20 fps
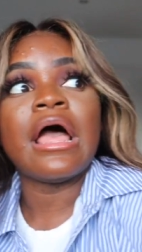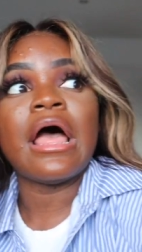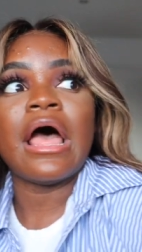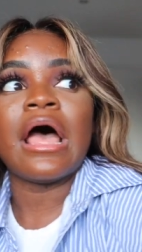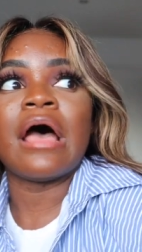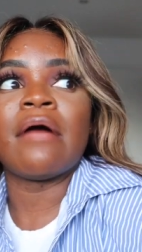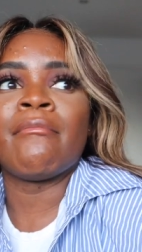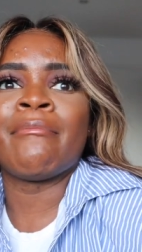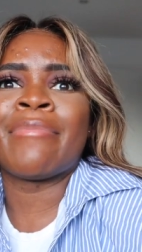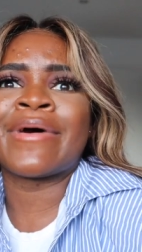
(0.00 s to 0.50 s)

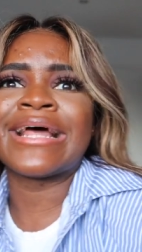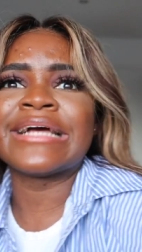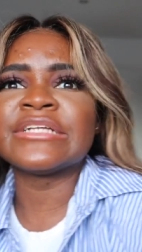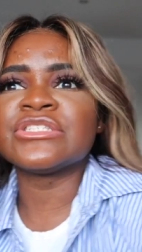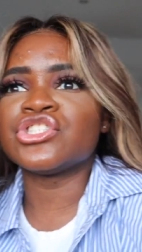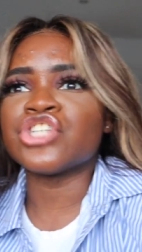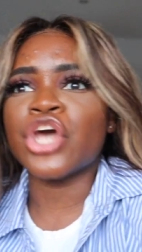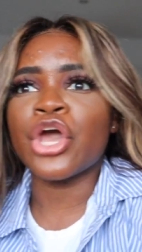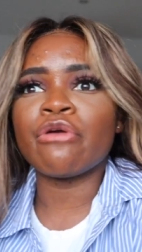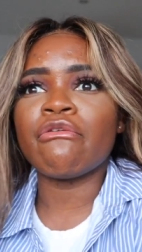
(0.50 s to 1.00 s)
But I
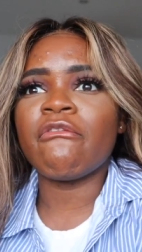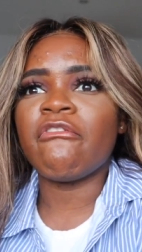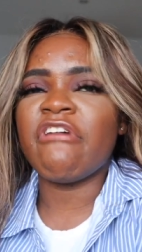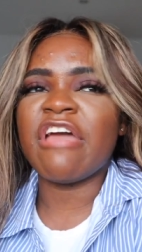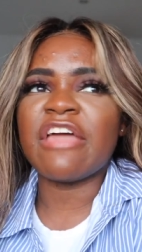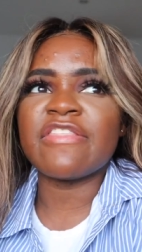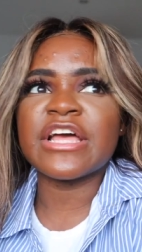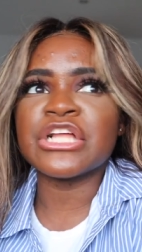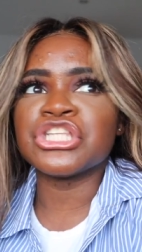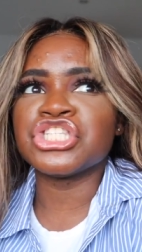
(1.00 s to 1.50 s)
don't
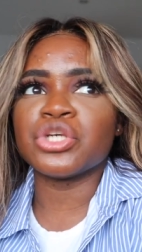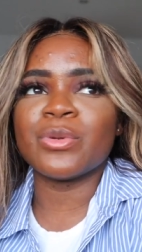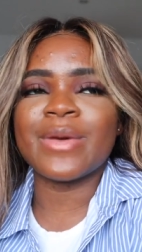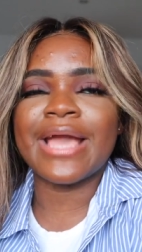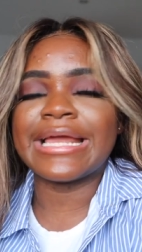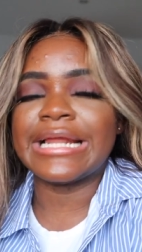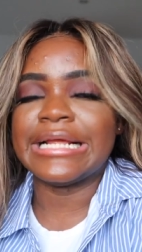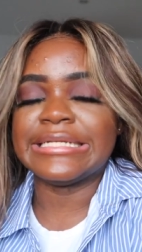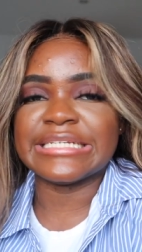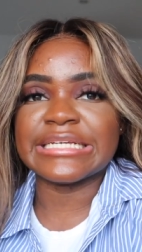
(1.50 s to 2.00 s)
think they're doing
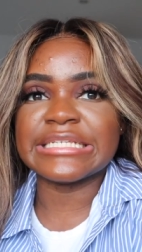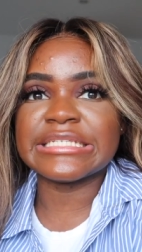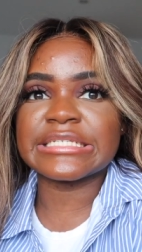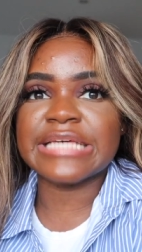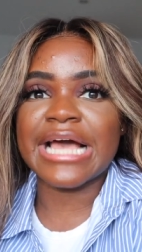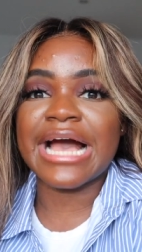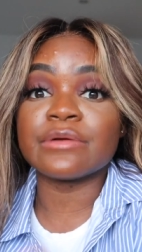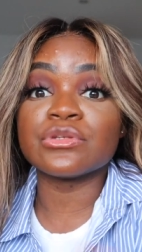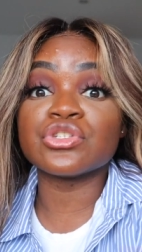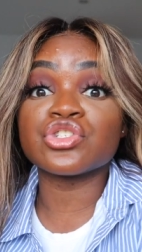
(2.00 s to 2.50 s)
any
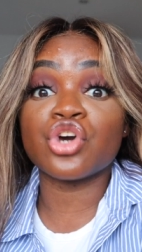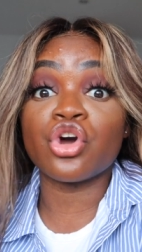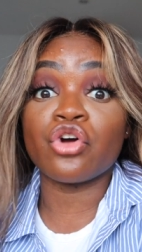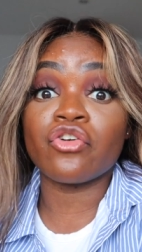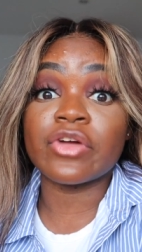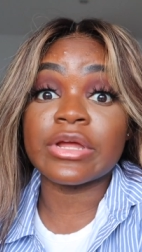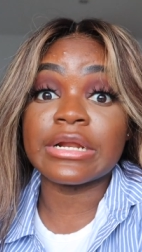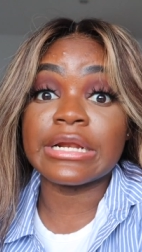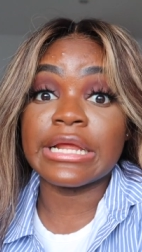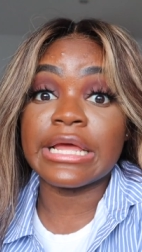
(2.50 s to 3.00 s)
discounts.
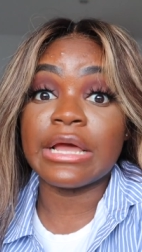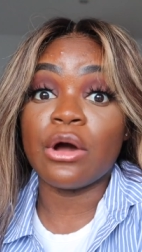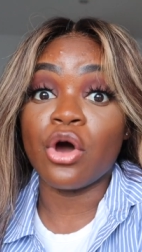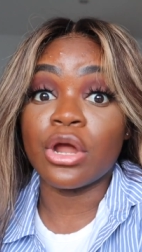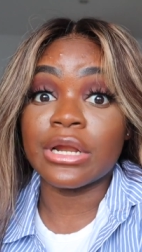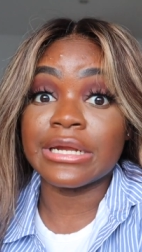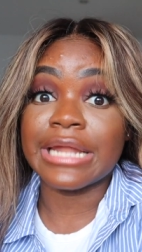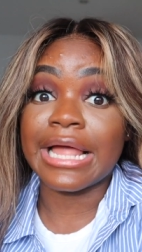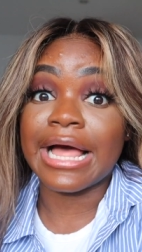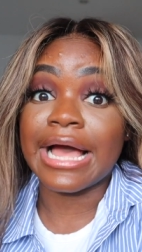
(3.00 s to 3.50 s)
Currently
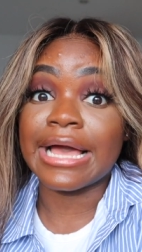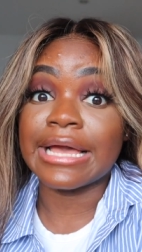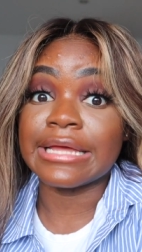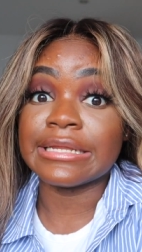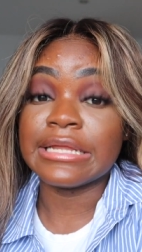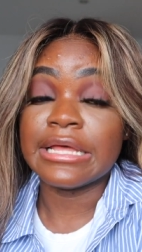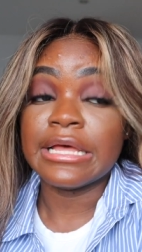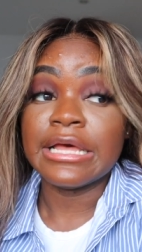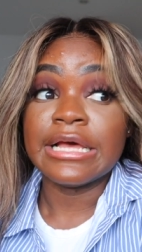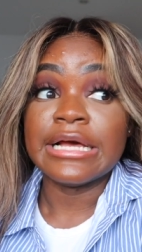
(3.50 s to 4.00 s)

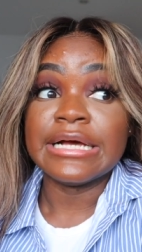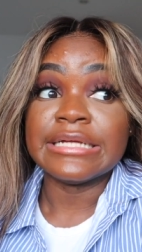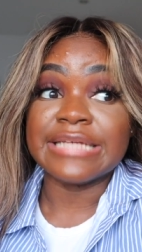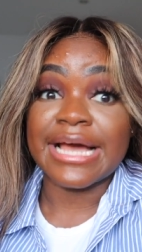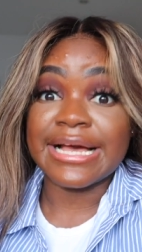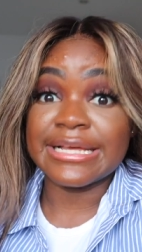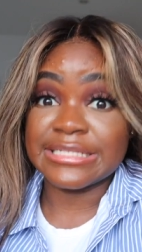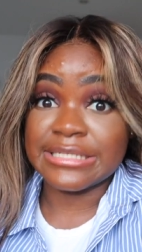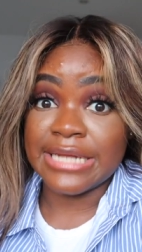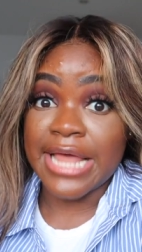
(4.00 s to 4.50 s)
online,
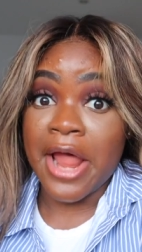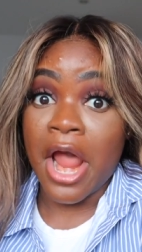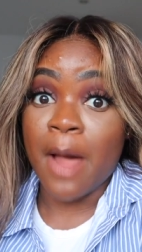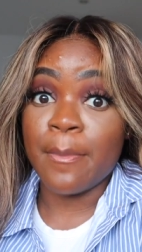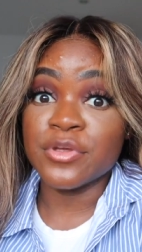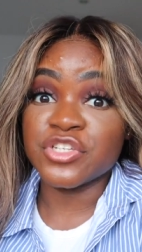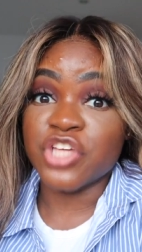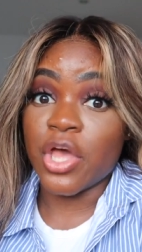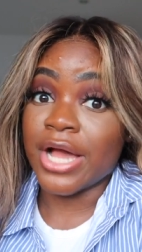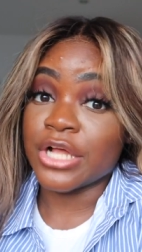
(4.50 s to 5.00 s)
Dyson
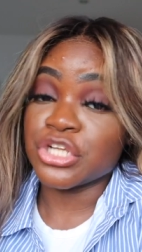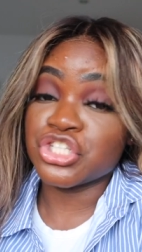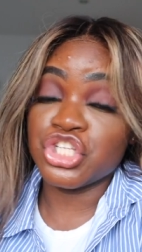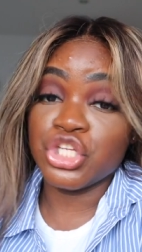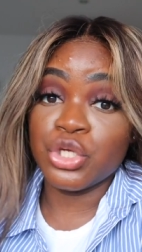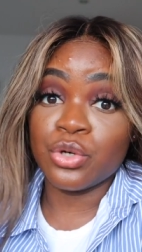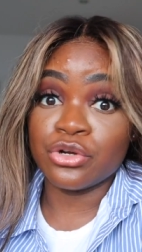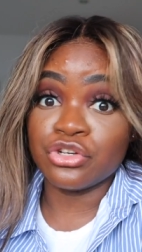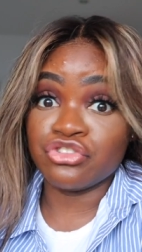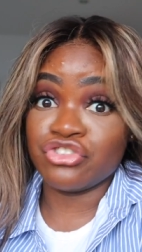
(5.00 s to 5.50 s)
Airwrap is going at
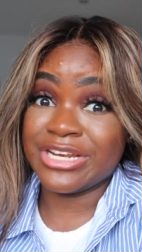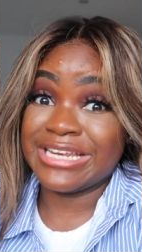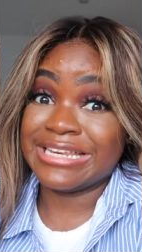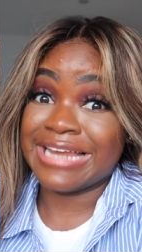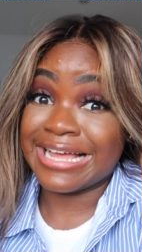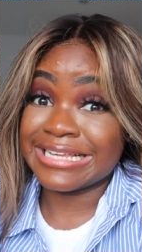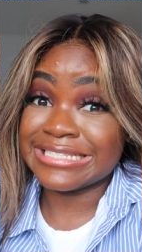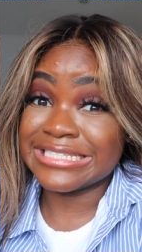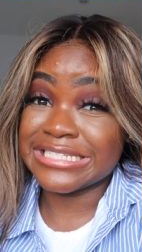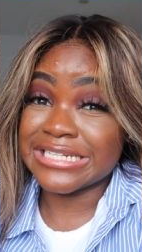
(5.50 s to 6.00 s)

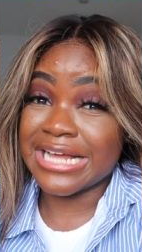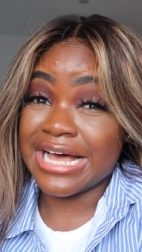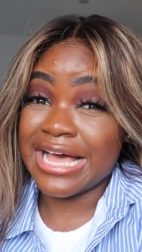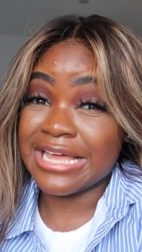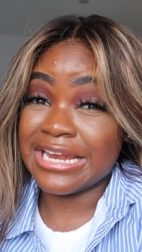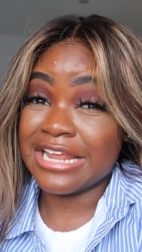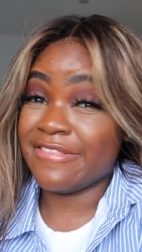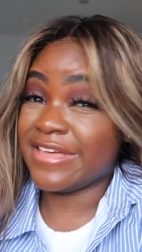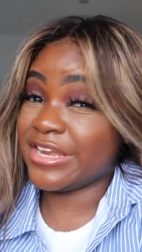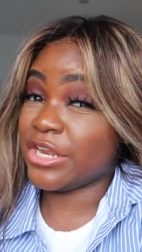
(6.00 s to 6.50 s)

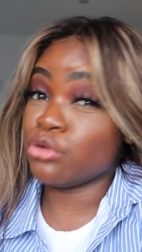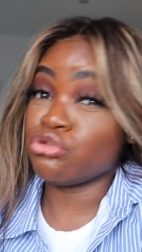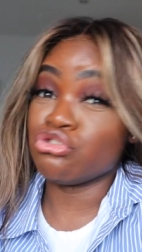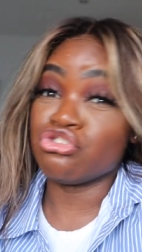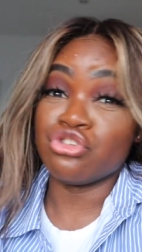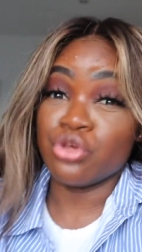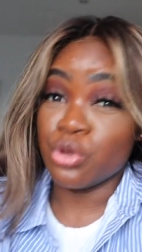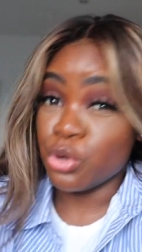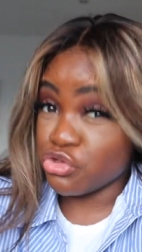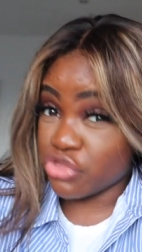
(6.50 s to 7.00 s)
$299 and they don't
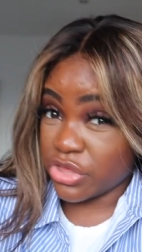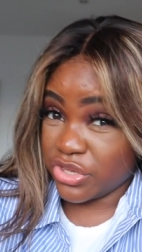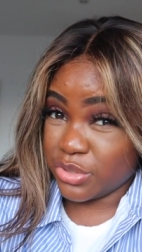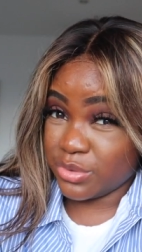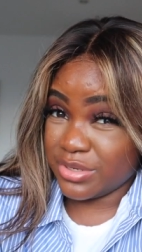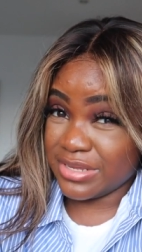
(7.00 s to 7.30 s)
usually do